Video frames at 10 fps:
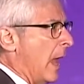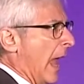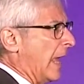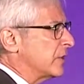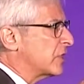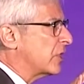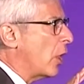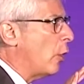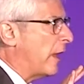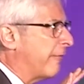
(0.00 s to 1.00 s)
And
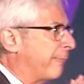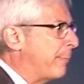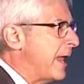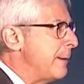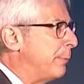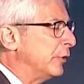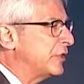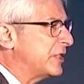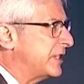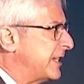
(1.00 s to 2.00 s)
so if people
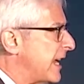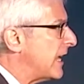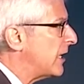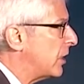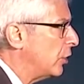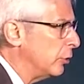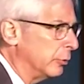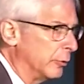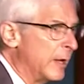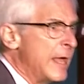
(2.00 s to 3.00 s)
see
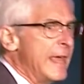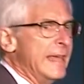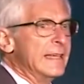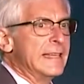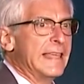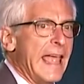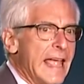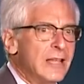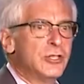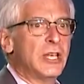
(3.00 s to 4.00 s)
you
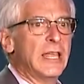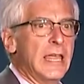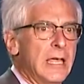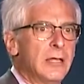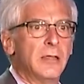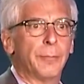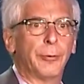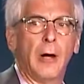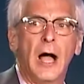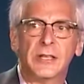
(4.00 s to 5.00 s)
engaging in the
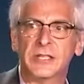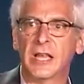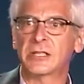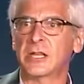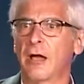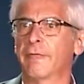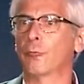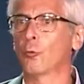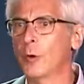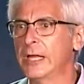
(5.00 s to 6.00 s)
process of
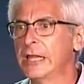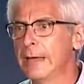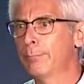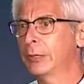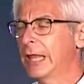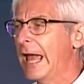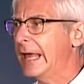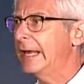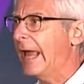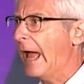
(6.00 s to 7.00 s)
really
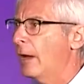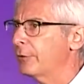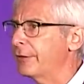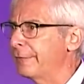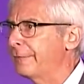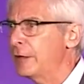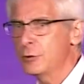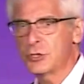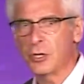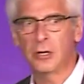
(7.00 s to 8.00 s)
planning out the
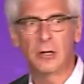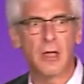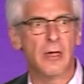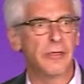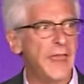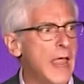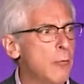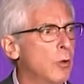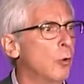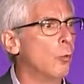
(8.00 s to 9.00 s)
future, they
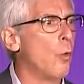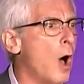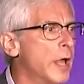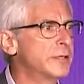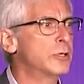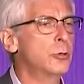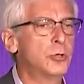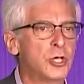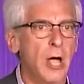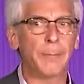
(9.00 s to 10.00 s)
will want to
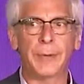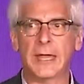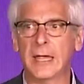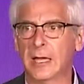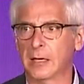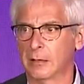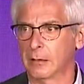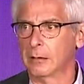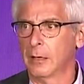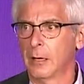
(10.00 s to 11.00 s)
jump in.
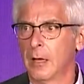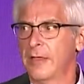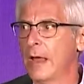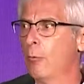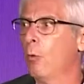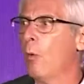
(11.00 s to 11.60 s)
They will